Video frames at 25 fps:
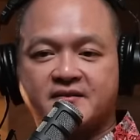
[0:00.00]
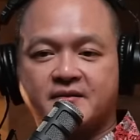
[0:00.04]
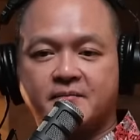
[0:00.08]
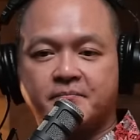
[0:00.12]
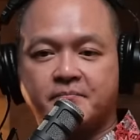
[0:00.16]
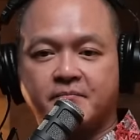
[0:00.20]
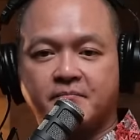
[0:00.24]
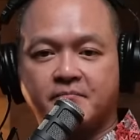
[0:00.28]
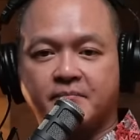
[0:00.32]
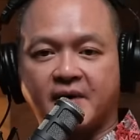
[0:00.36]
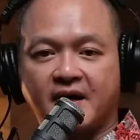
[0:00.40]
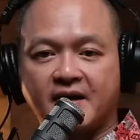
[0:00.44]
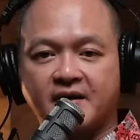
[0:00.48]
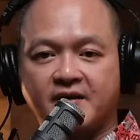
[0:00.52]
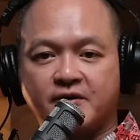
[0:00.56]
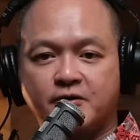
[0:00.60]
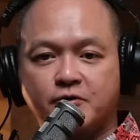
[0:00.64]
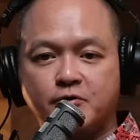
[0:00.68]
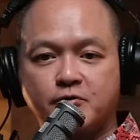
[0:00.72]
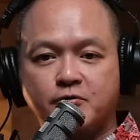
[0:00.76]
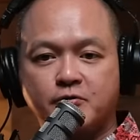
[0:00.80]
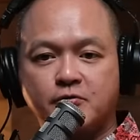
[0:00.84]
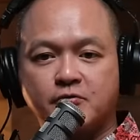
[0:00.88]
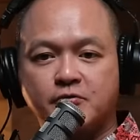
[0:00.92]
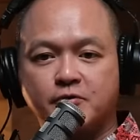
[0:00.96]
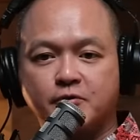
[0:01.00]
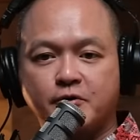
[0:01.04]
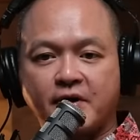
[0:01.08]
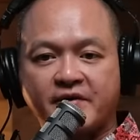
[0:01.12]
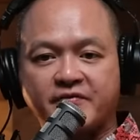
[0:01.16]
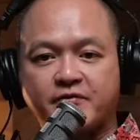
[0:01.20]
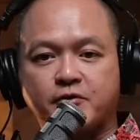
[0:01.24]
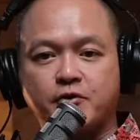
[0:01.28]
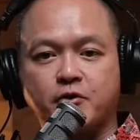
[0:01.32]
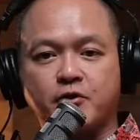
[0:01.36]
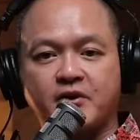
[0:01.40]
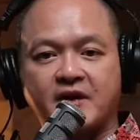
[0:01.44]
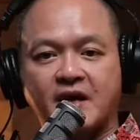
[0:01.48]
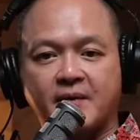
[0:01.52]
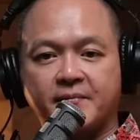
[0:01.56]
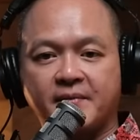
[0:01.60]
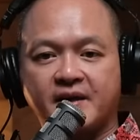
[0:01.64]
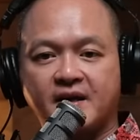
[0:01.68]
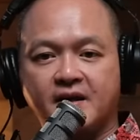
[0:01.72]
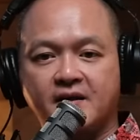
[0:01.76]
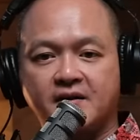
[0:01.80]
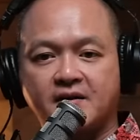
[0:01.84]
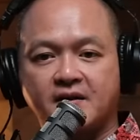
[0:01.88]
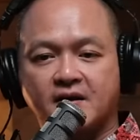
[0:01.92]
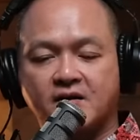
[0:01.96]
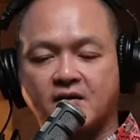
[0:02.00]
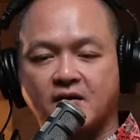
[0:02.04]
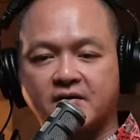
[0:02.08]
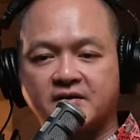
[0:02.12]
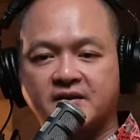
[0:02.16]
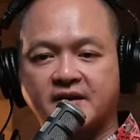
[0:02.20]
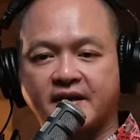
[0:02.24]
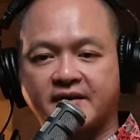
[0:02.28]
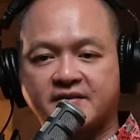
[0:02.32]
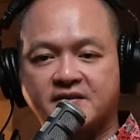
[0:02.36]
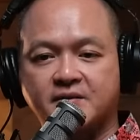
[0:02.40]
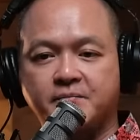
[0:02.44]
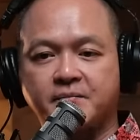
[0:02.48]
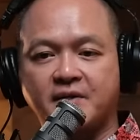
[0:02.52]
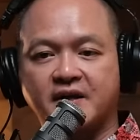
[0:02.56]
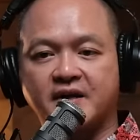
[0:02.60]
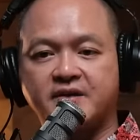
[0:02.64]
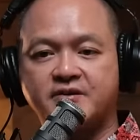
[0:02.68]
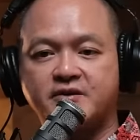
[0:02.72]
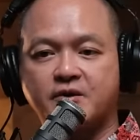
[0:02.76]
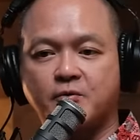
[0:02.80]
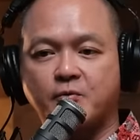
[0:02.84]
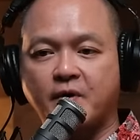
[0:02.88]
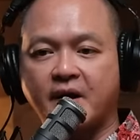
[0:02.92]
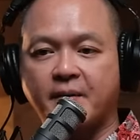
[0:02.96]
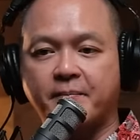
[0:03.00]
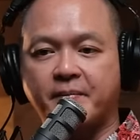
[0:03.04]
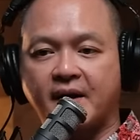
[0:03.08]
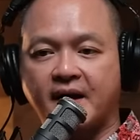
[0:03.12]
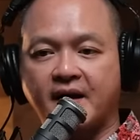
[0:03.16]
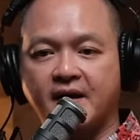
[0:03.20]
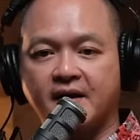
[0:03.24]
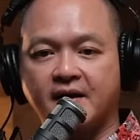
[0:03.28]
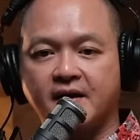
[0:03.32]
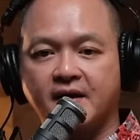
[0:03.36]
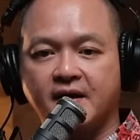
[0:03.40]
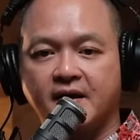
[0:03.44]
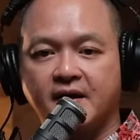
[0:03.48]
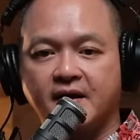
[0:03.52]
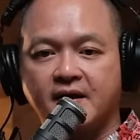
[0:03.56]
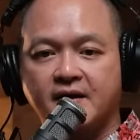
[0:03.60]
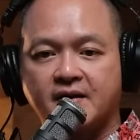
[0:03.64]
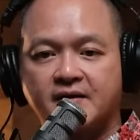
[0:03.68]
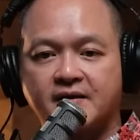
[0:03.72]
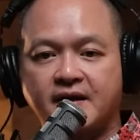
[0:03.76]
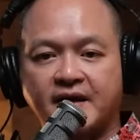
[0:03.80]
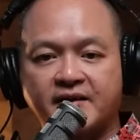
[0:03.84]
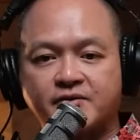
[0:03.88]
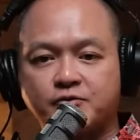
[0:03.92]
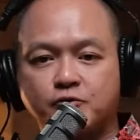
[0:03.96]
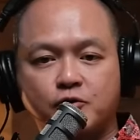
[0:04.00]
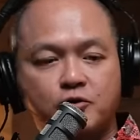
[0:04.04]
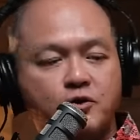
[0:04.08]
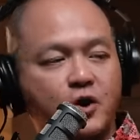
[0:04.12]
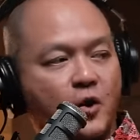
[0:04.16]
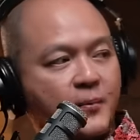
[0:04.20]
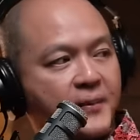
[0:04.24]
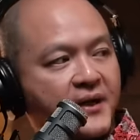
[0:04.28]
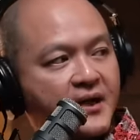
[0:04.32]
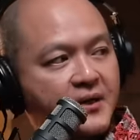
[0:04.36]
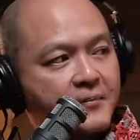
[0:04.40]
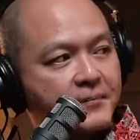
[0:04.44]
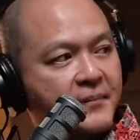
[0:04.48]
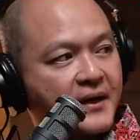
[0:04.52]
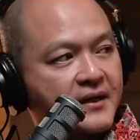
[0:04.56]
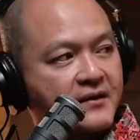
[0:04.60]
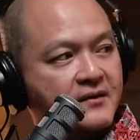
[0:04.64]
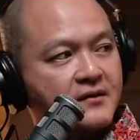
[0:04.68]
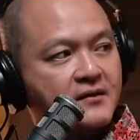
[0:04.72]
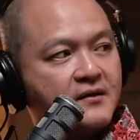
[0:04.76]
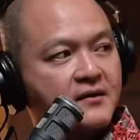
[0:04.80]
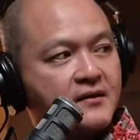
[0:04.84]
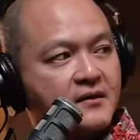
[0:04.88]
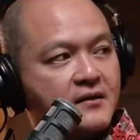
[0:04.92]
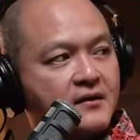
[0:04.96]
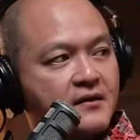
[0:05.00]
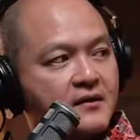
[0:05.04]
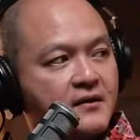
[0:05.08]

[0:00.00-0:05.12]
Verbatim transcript: Yeah. But you you have grown up in a context in Malaysia whereby there's no dominant party.